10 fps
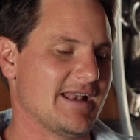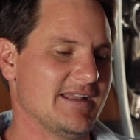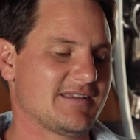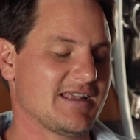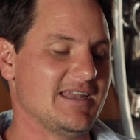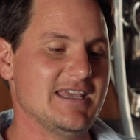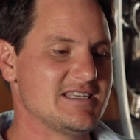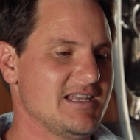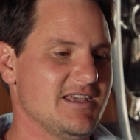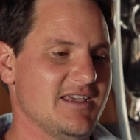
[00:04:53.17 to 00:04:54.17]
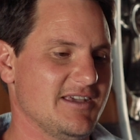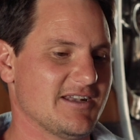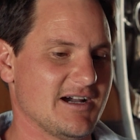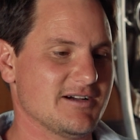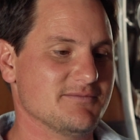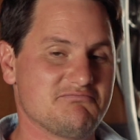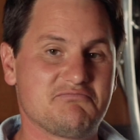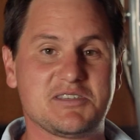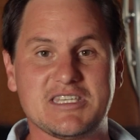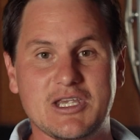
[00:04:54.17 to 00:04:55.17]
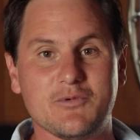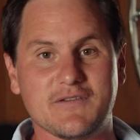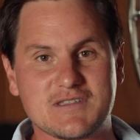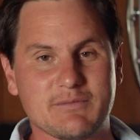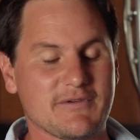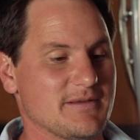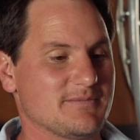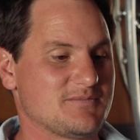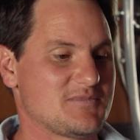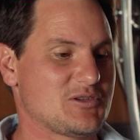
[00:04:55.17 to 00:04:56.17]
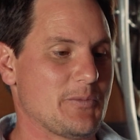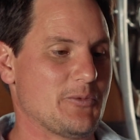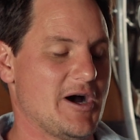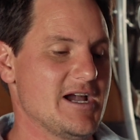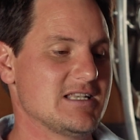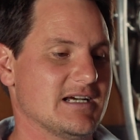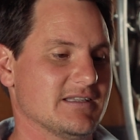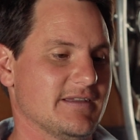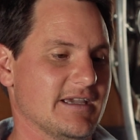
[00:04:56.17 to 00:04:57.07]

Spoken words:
And it can easily, you know, sing with some of the top wines out